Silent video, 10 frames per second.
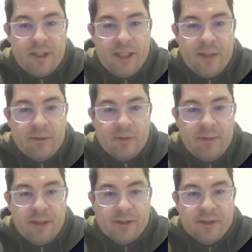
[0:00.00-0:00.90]
equal
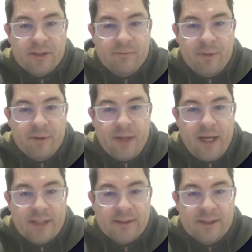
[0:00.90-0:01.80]
amounts of both
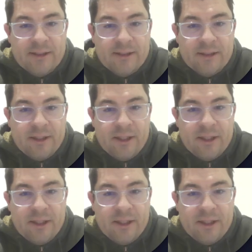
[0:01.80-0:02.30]
assets